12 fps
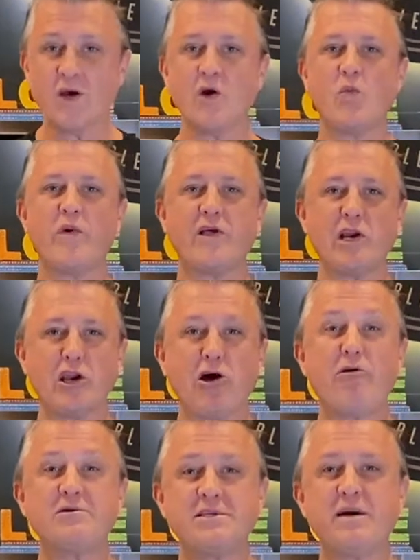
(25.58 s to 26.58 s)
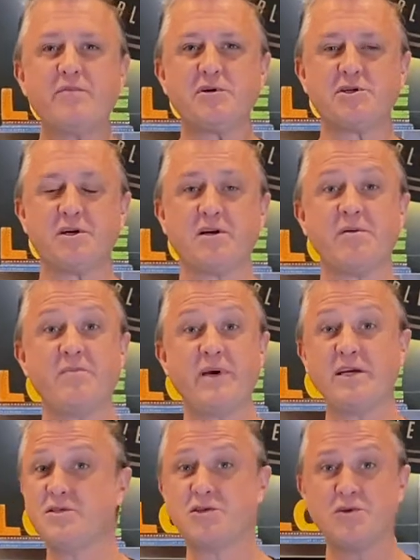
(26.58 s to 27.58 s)
with a lower temperature
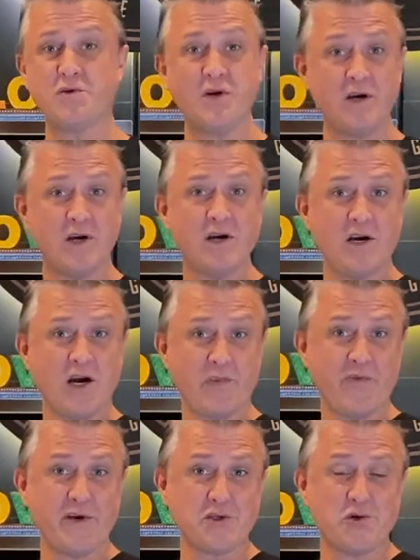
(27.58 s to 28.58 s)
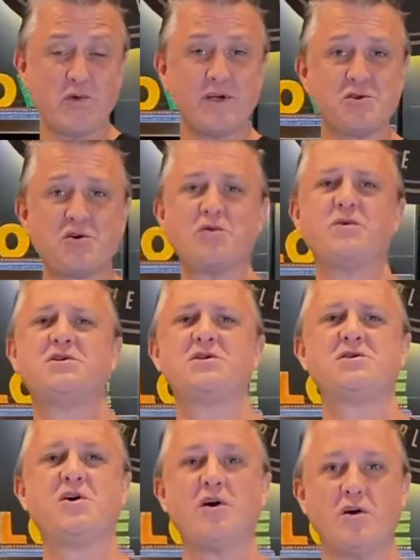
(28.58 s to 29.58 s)
compared to a professional restaurant which has
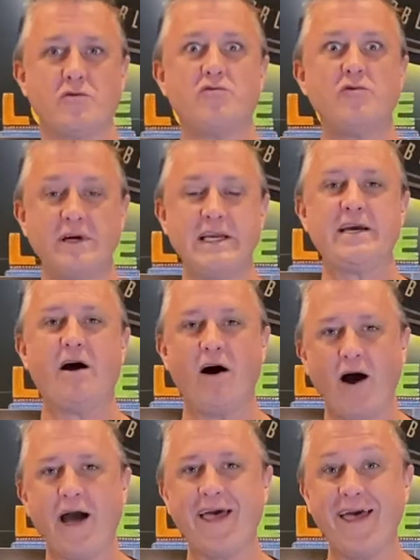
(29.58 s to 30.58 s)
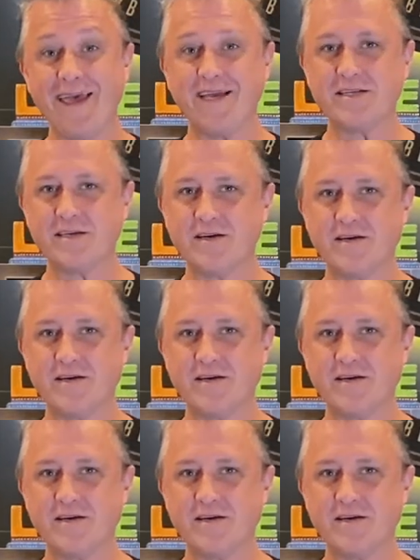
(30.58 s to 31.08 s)
got really high heat.